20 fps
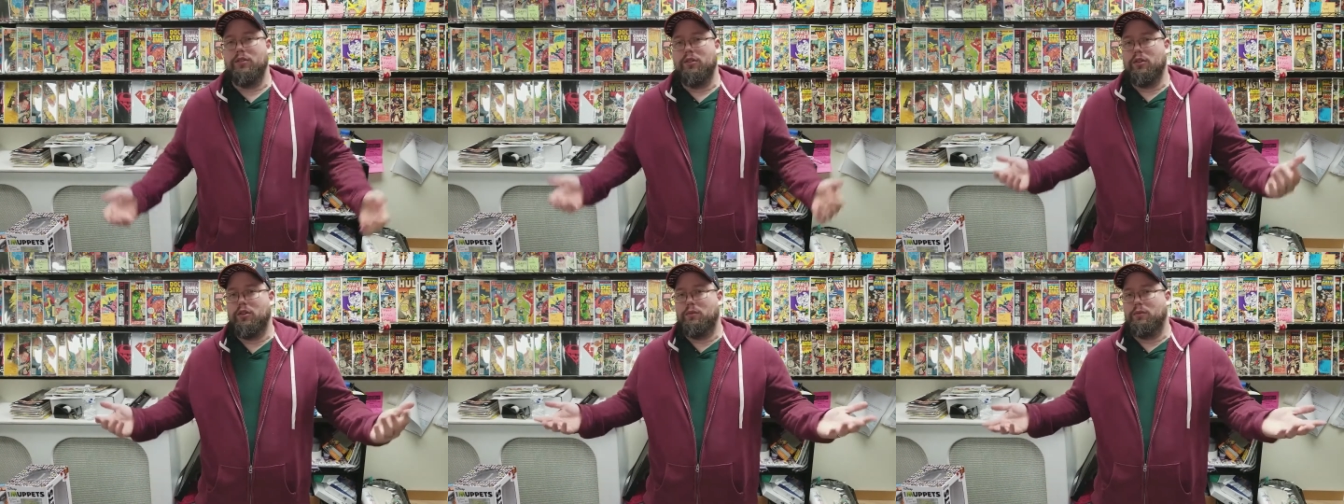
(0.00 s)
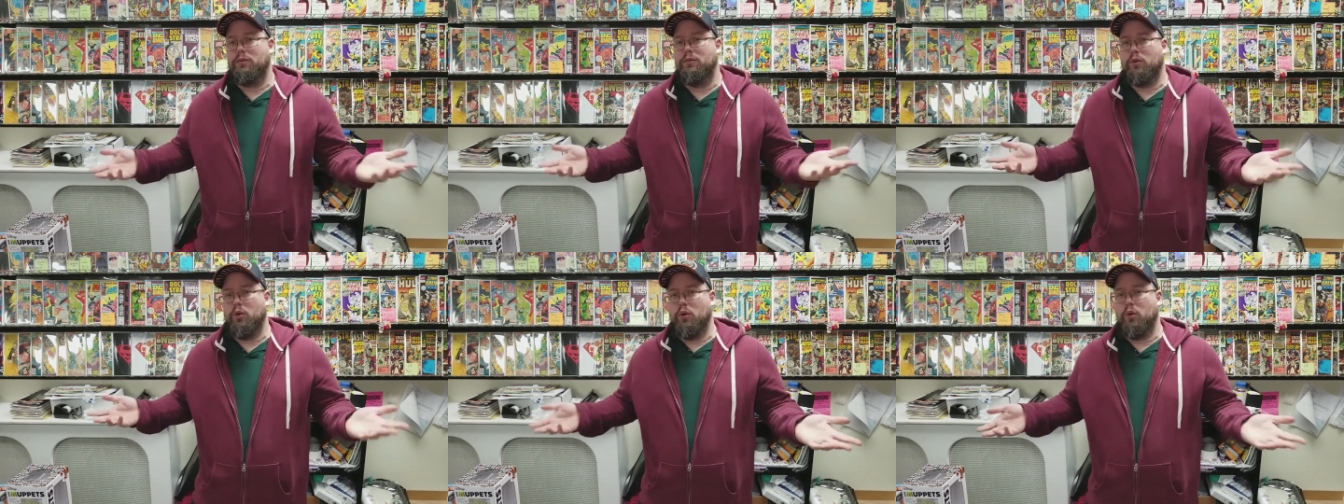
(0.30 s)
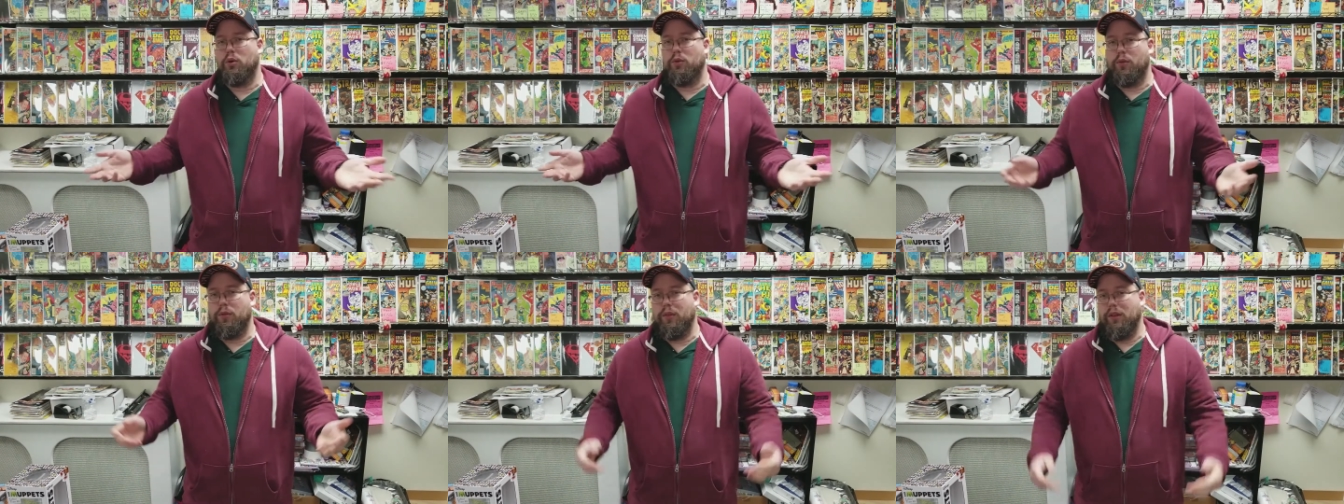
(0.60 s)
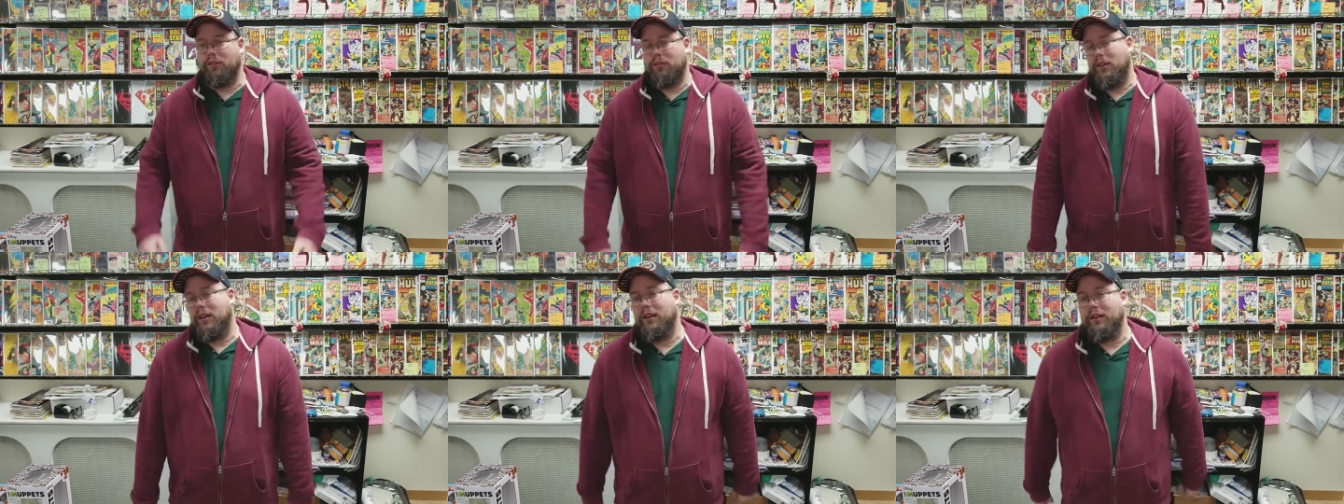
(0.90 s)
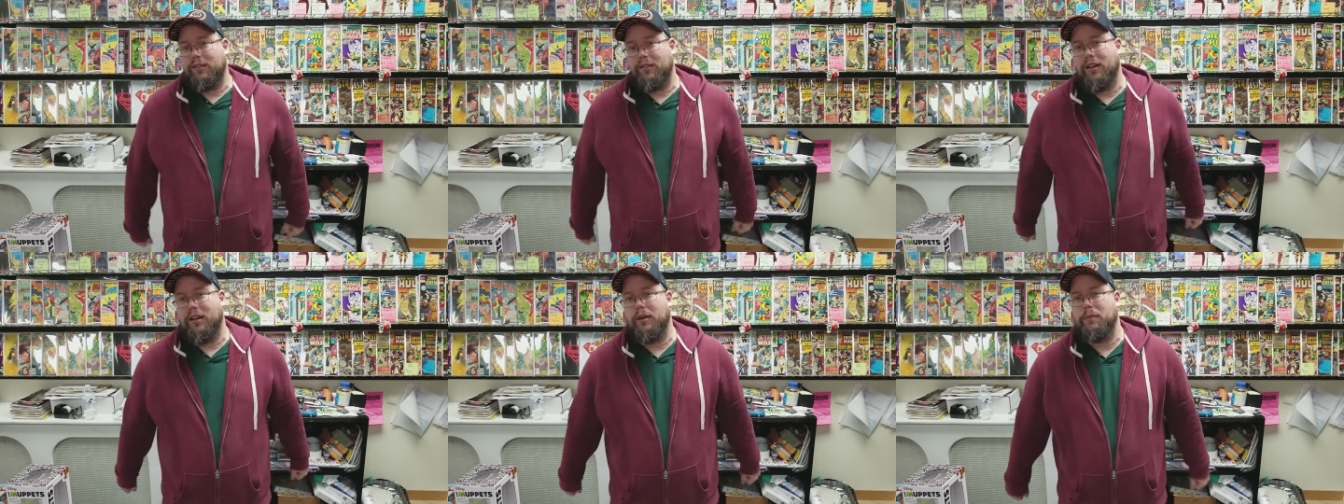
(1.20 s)
you can order things ahead
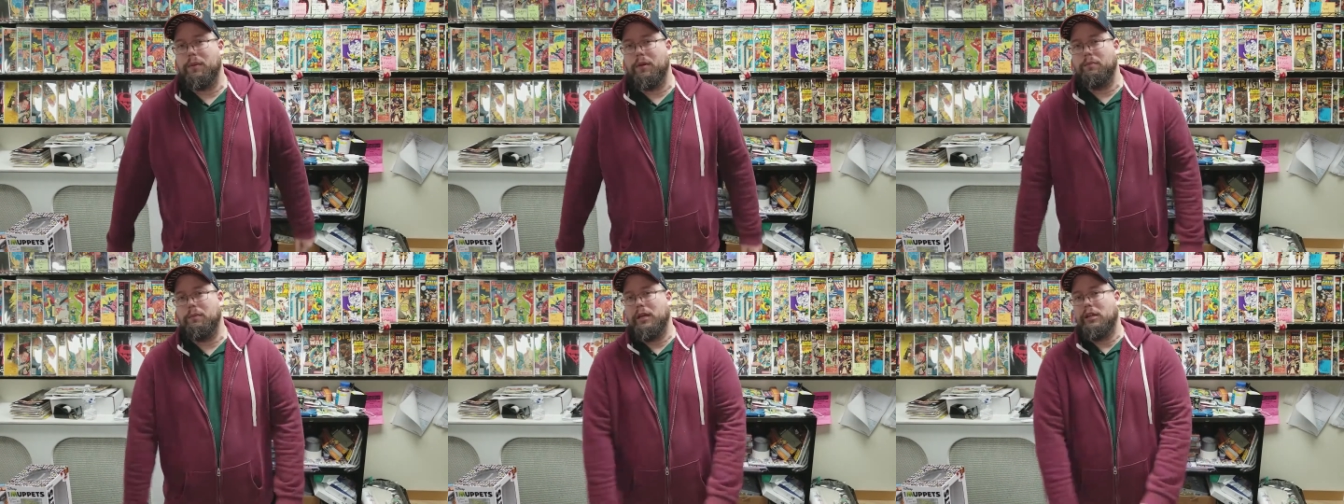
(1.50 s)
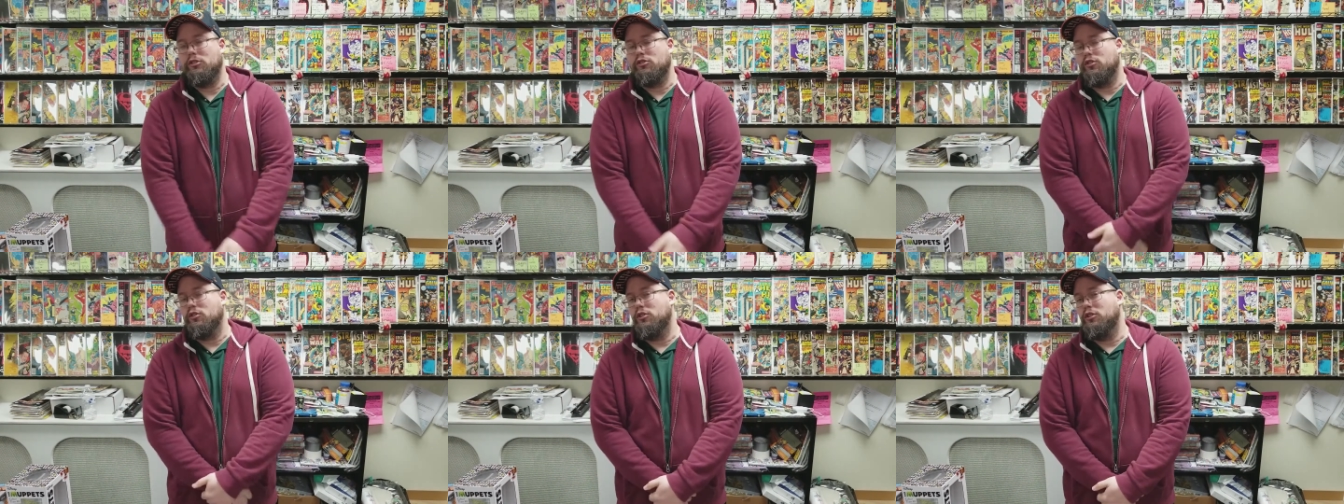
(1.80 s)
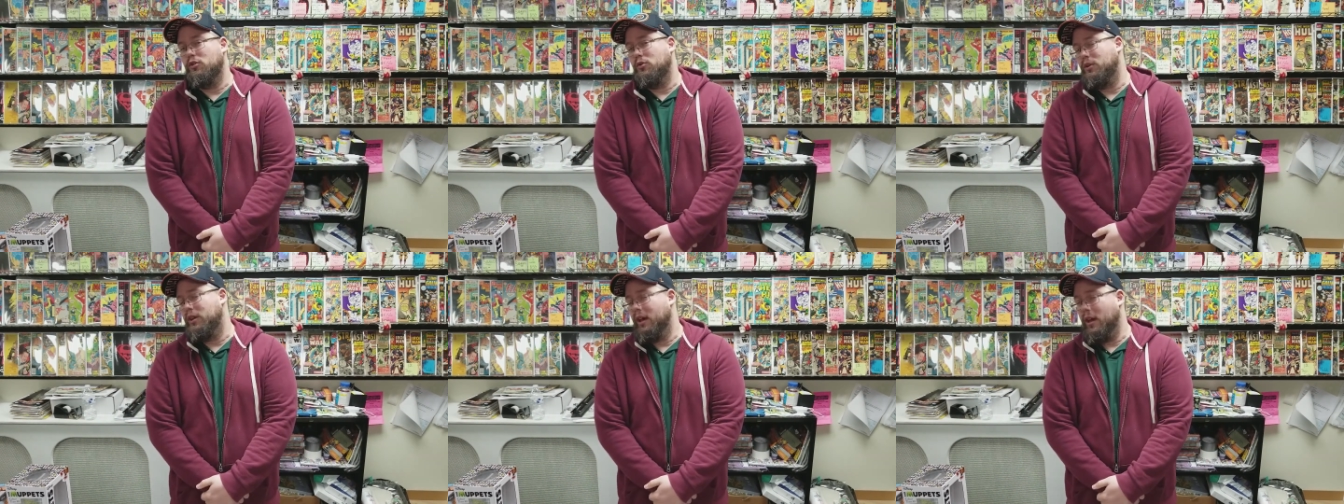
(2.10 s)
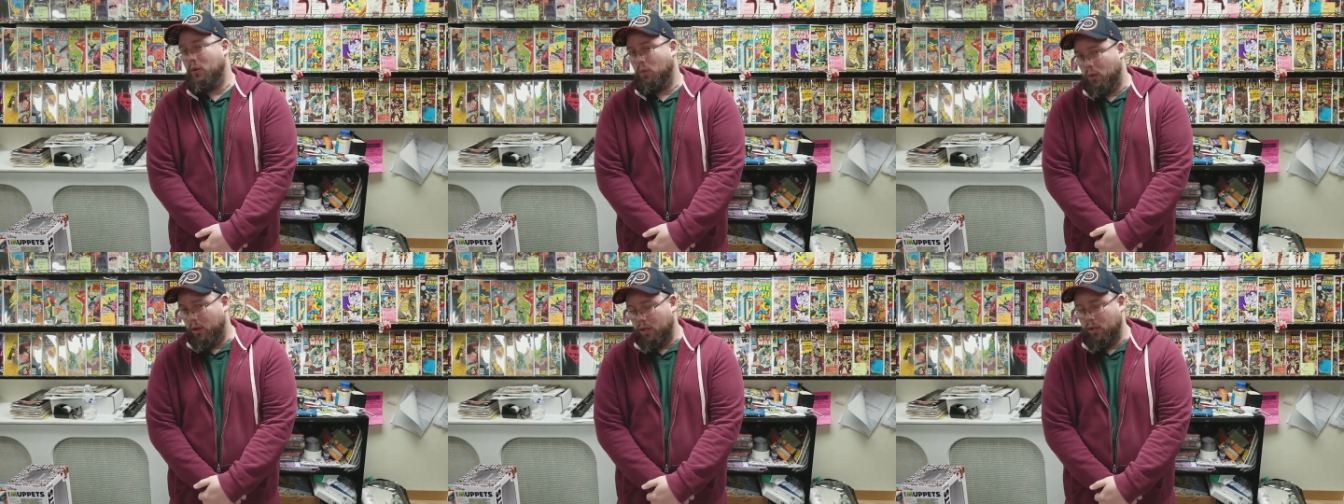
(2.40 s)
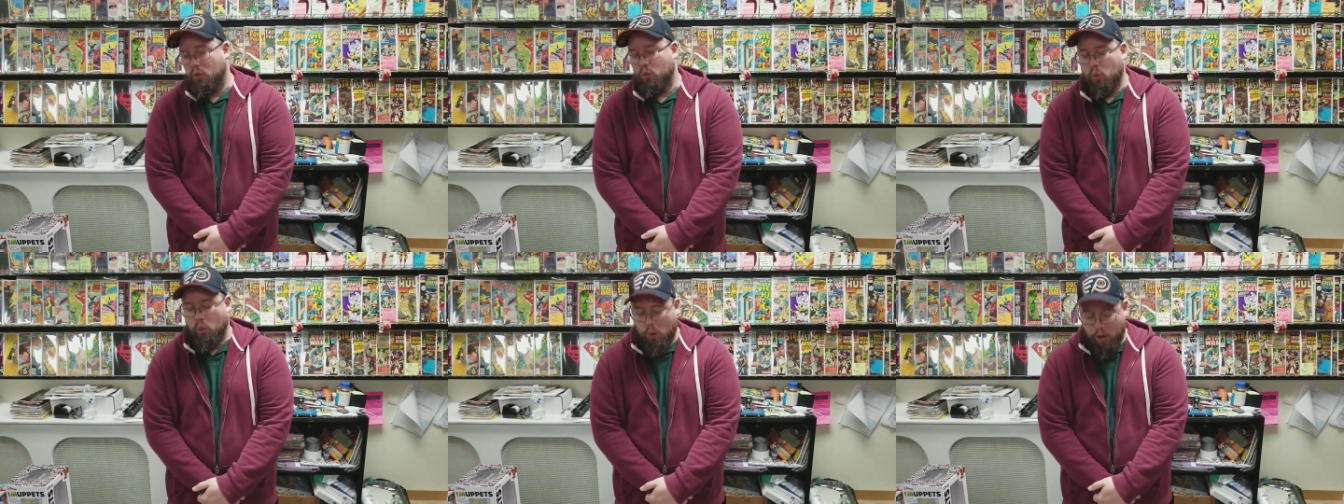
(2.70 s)
of time and make sure you get what you